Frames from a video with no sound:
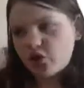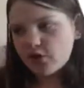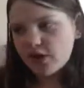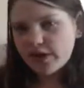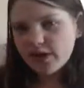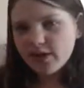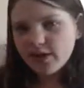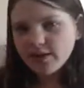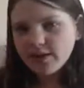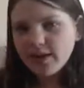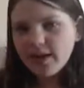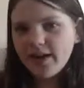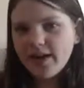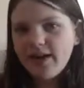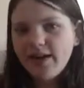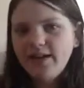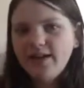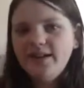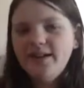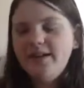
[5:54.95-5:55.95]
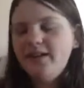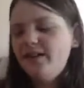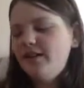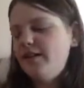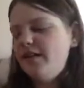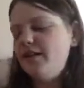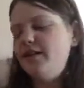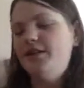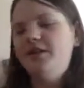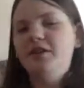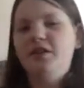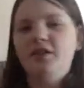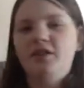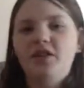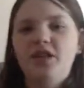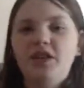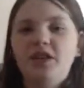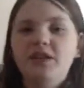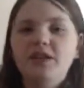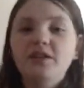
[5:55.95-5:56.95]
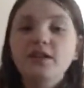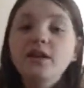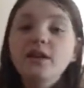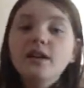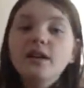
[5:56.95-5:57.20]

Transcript: train all day? No, thank you.